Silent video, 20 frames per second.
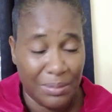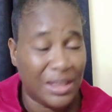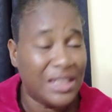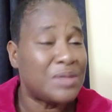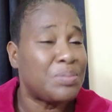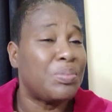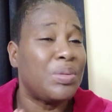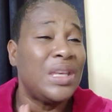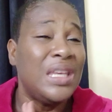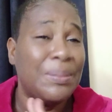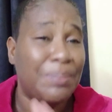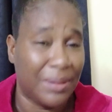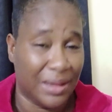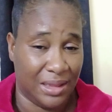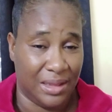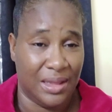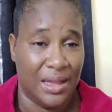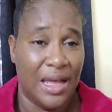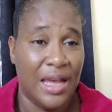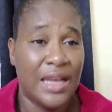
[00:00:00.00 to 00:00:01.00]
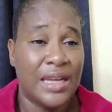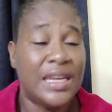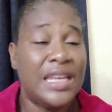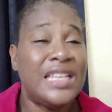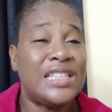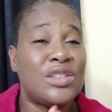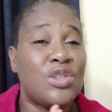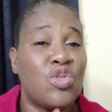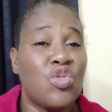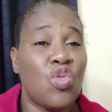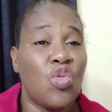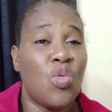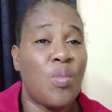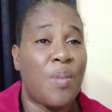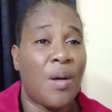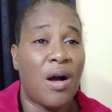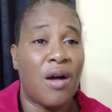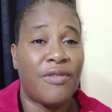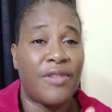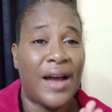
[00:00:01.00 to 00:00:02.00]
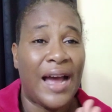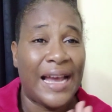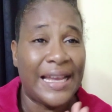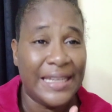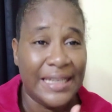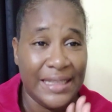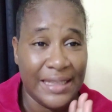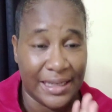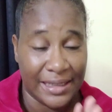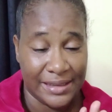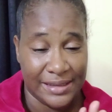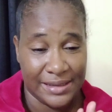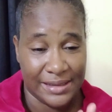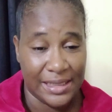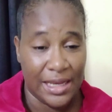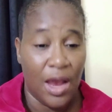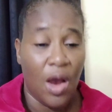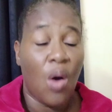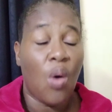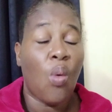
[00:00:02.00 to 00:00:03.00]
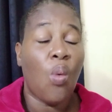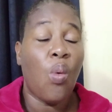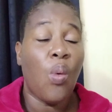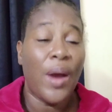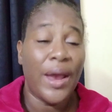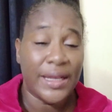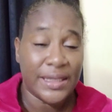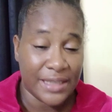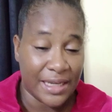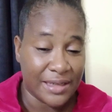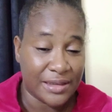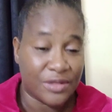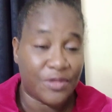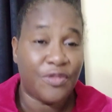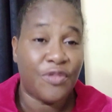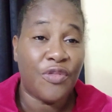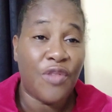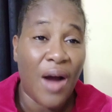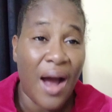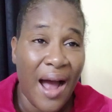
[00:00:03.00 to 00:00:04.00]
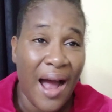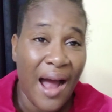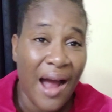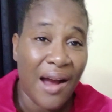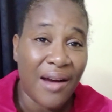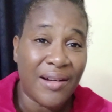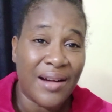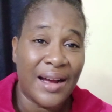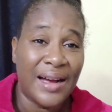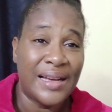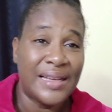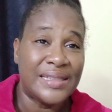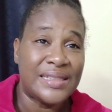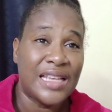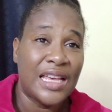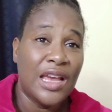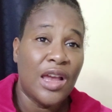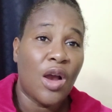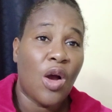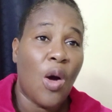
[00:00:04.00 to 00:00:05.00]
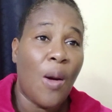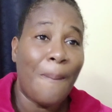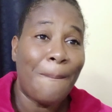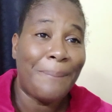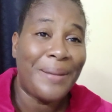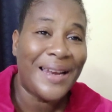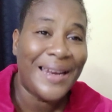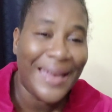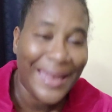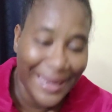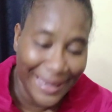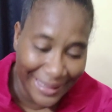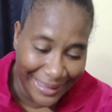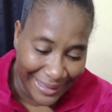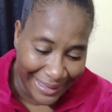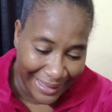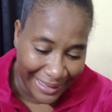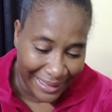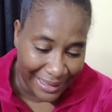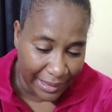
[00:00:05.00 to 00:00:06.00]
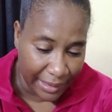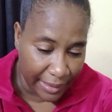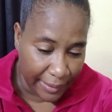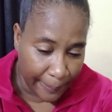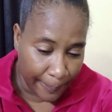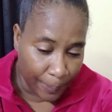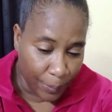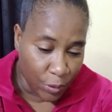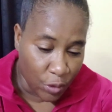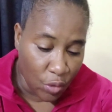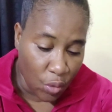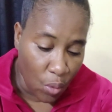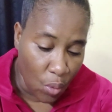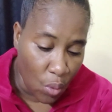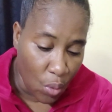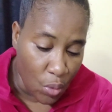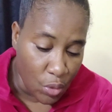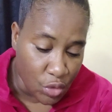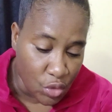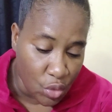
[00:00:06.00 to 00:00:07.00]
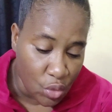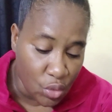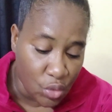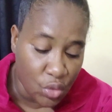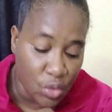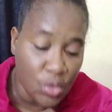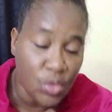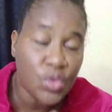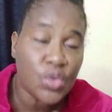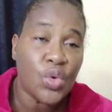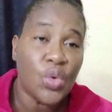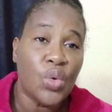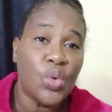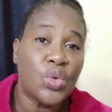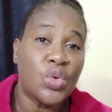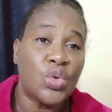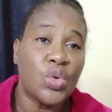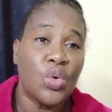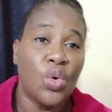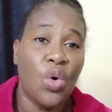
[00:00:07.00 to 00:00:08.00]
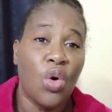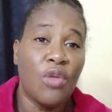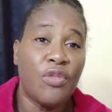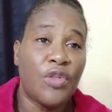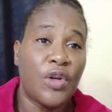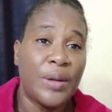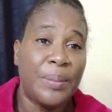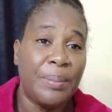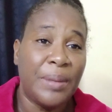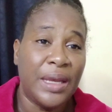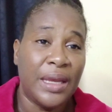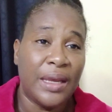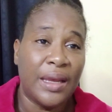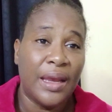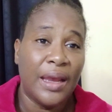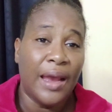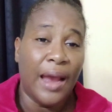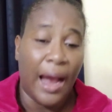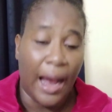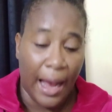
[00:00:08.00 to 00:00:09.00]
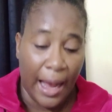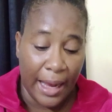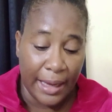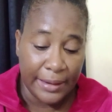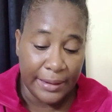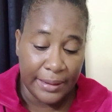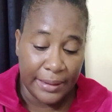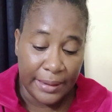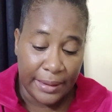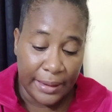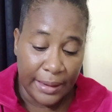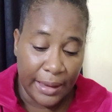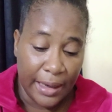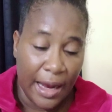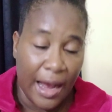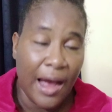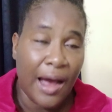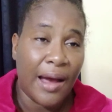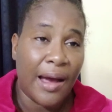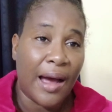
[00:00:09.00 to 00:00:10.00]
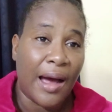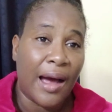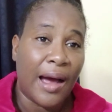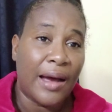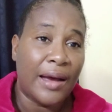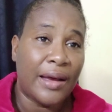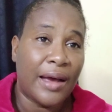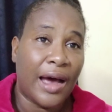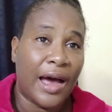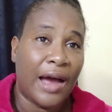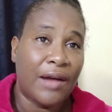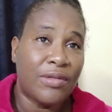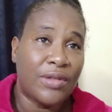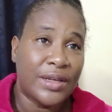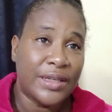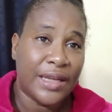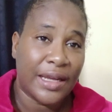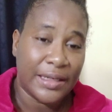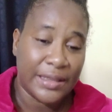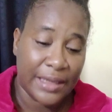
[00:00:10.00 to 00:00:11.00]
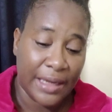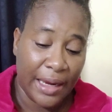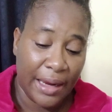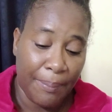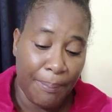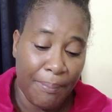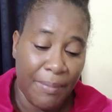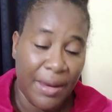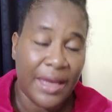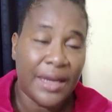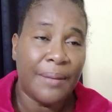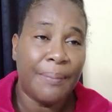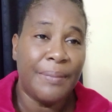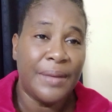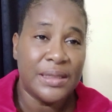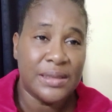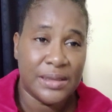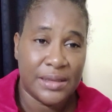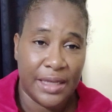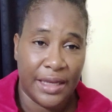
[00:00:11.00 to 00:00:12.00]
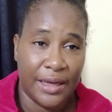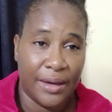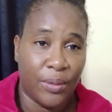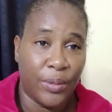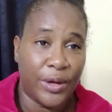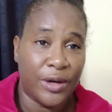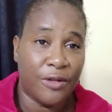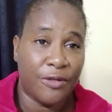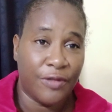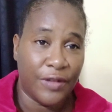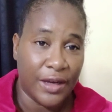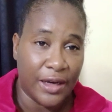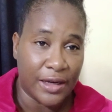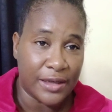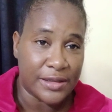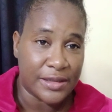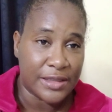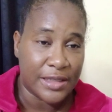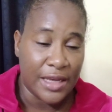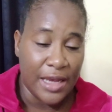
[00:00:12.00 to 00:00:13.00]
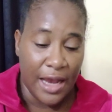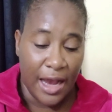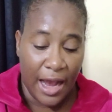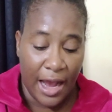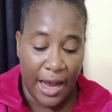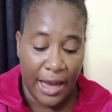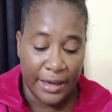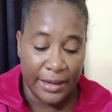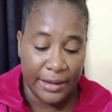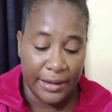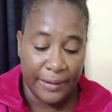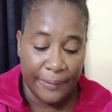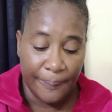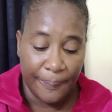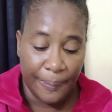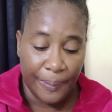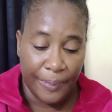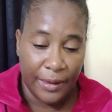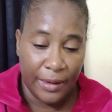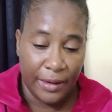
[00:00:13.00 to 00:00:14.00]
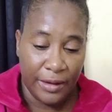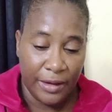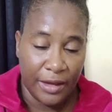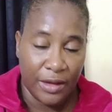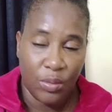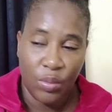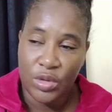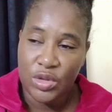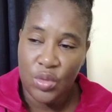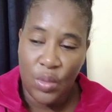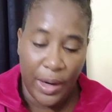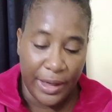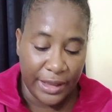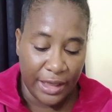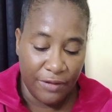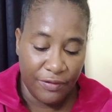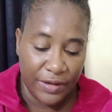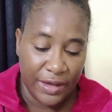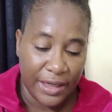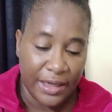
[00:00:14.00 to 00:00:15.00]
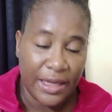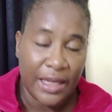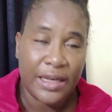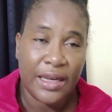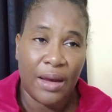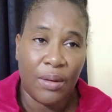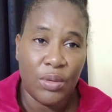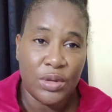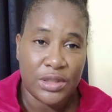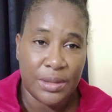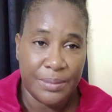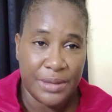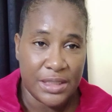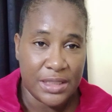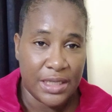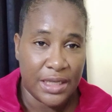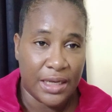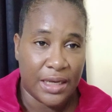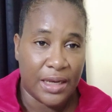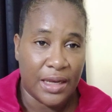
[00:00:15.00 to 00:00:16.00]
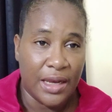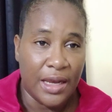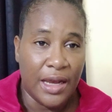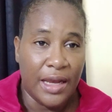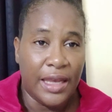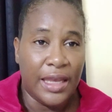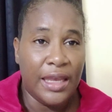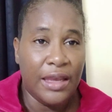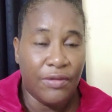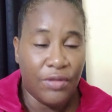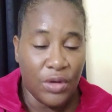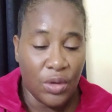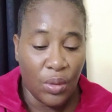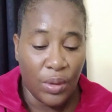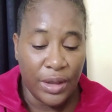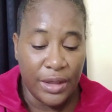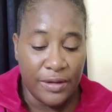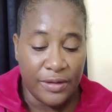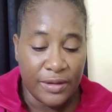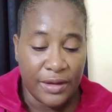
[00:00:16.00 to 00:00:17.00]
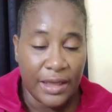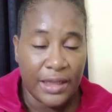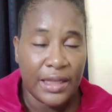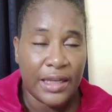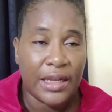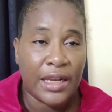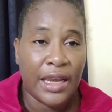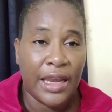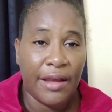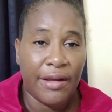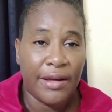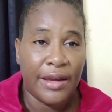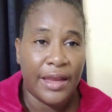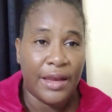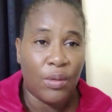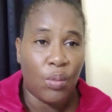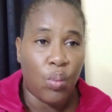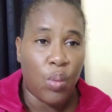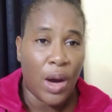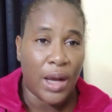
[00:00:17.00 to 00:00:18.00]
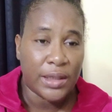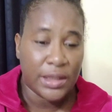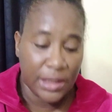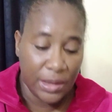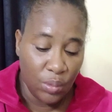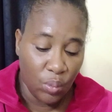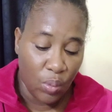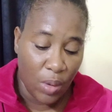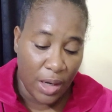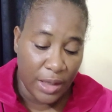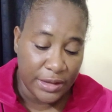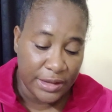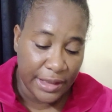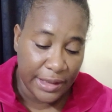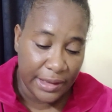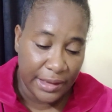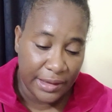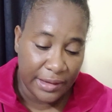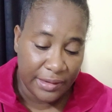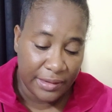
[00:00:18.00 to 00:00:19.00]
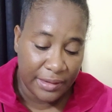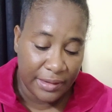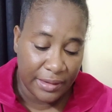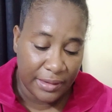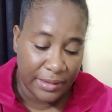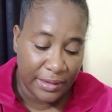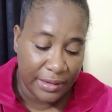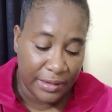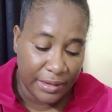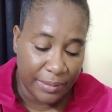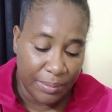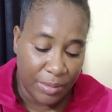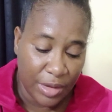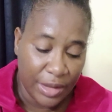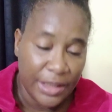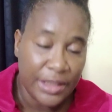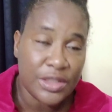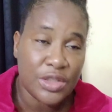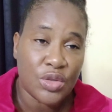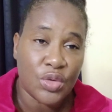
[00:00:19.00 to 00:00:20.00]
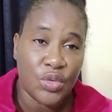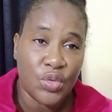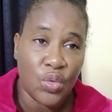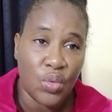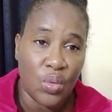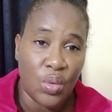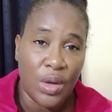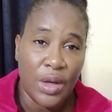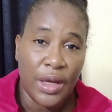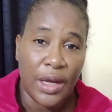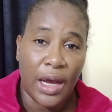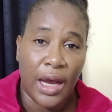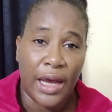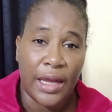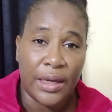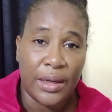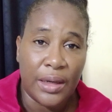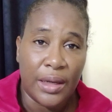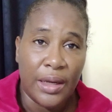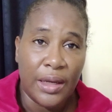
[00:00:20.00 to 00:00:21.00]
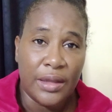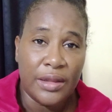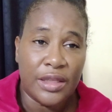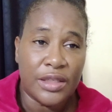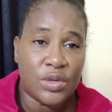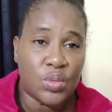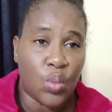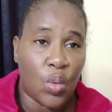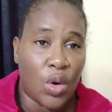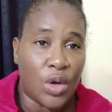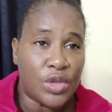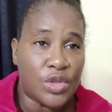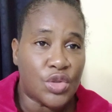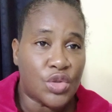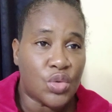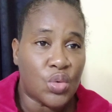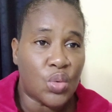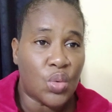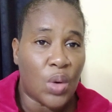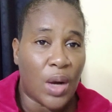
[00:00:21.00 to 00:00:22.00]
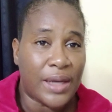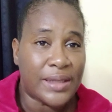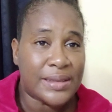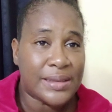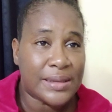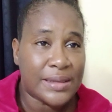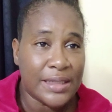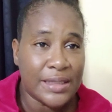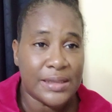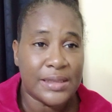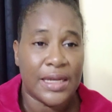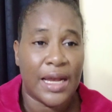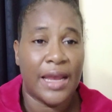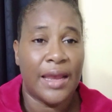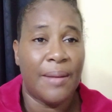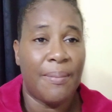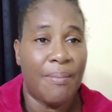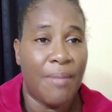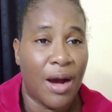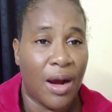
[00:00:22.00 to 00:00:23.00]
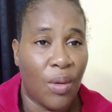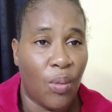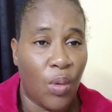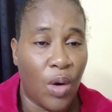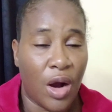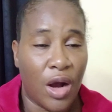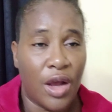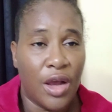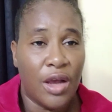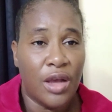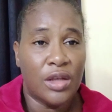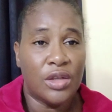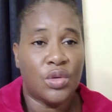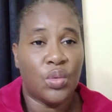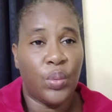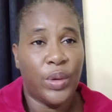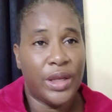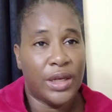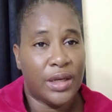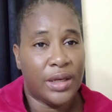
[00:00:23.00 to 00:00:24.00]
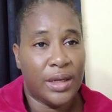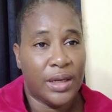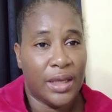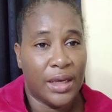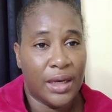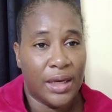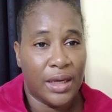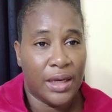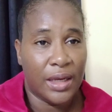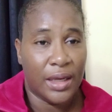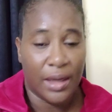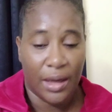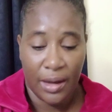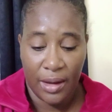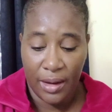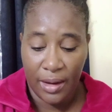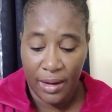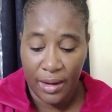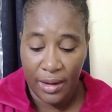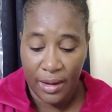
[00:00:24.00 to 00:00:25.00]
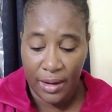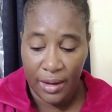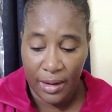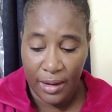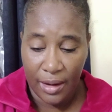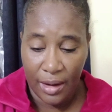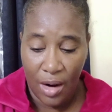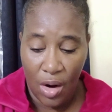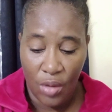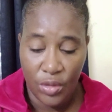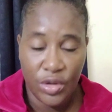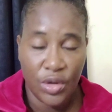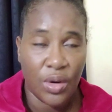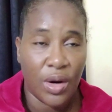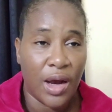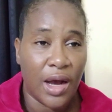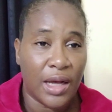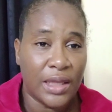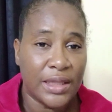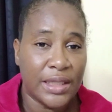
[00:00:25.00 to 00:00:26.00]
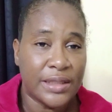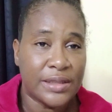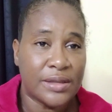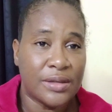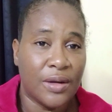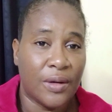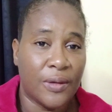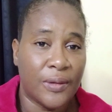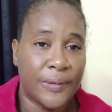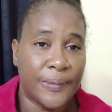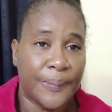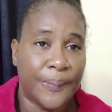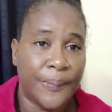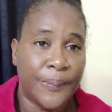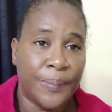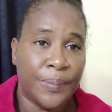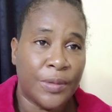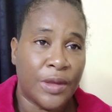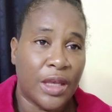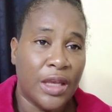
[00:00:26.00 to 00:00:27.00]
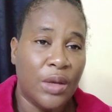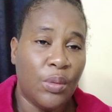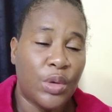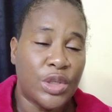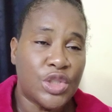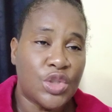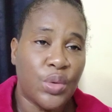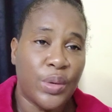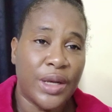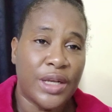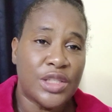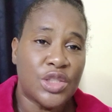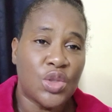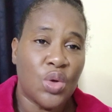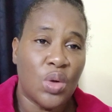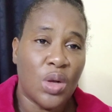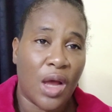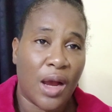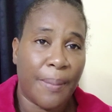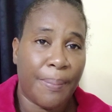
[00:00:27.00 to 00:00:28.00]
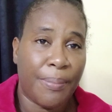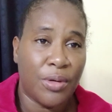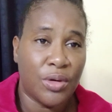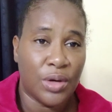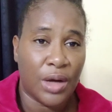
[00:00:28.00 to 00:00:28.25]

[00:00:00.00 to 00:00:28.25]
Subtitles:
These people, this group of hyenas, went as far as complaining to GoFundMe, and Aaron Dante made a mistake with the figures, and it was quite evident that that was a mistake, even though he stated clearly what he wanted the monies to do, and this was to assist Marwa with the how you call this now, he was doing a solar